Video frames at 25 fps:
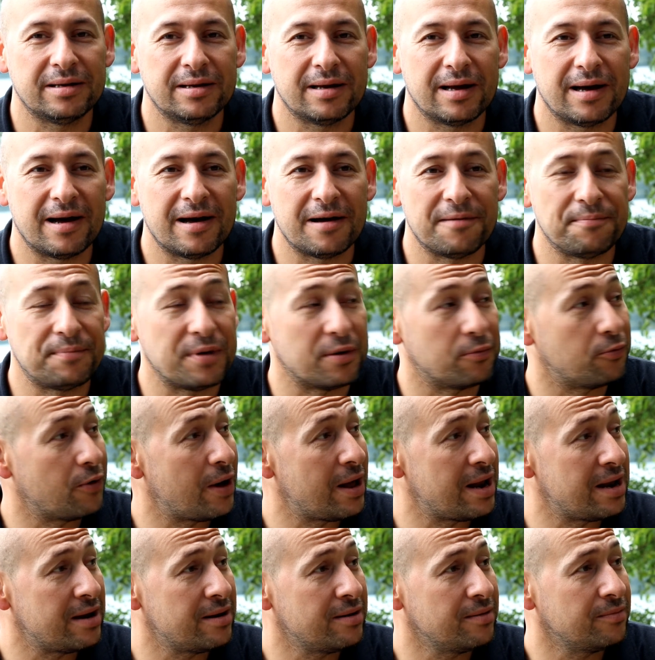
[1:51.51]
but
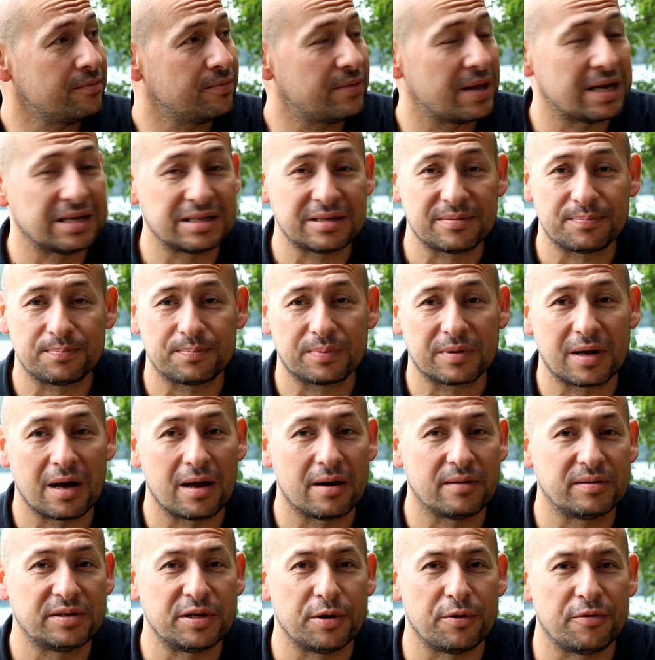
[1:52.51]
when there's
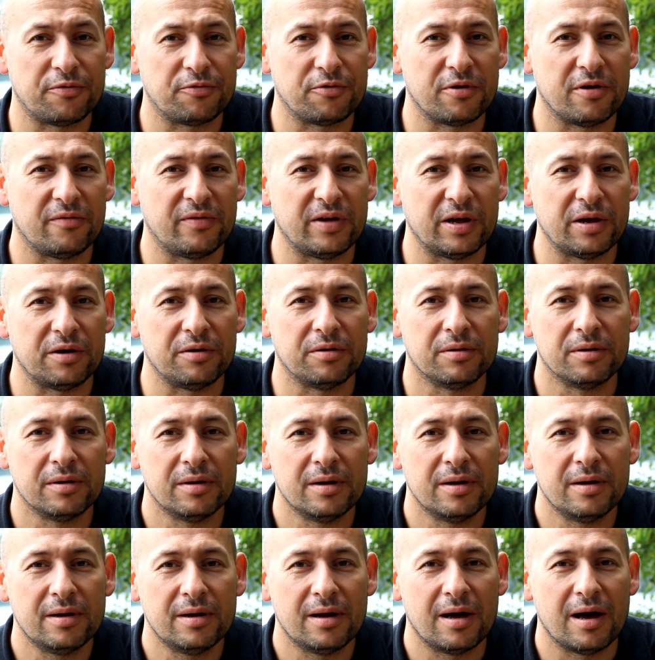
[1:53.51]
kind of 2 or 3 of you
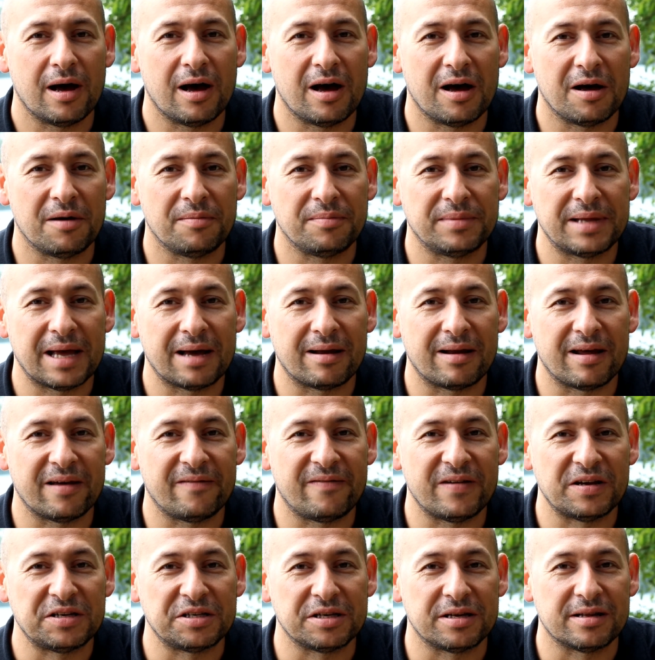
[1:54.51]
down here
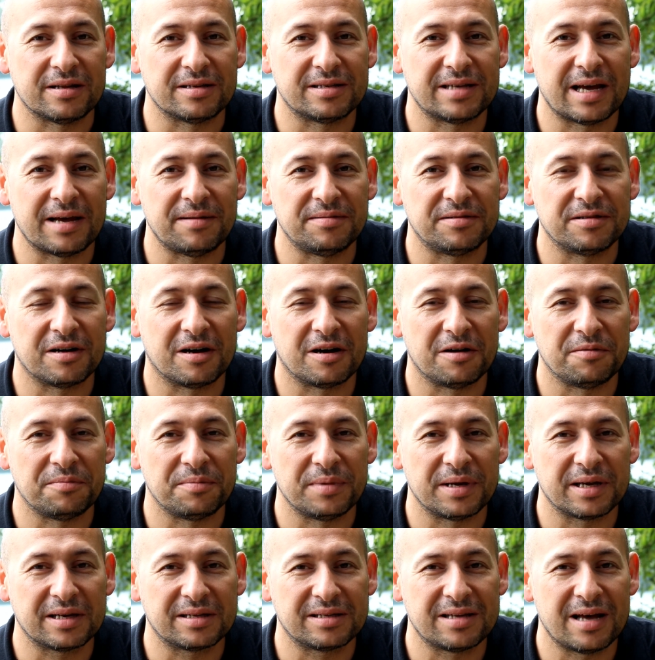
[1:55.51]
fishing at the same time,
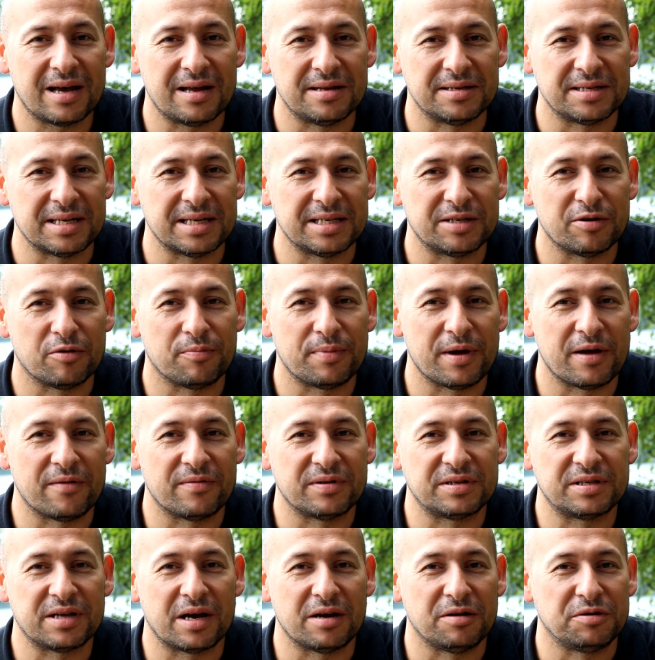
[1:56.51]
it turns into a bit of
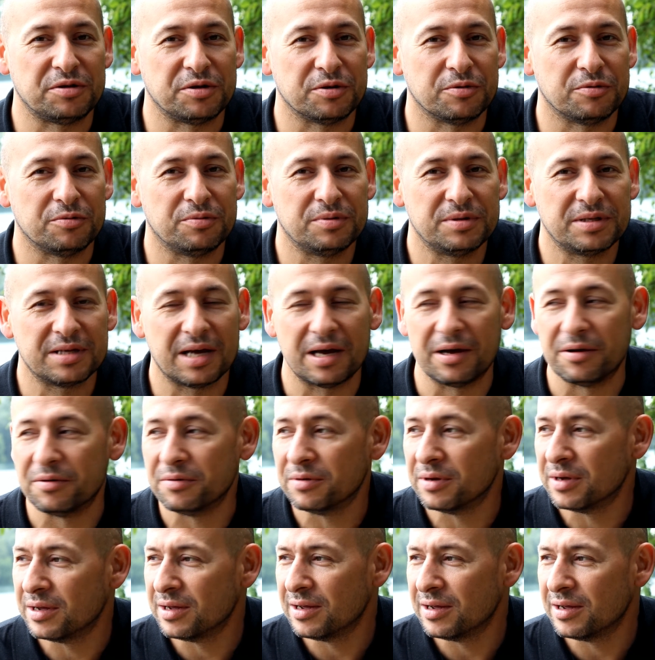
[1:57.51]
a social, so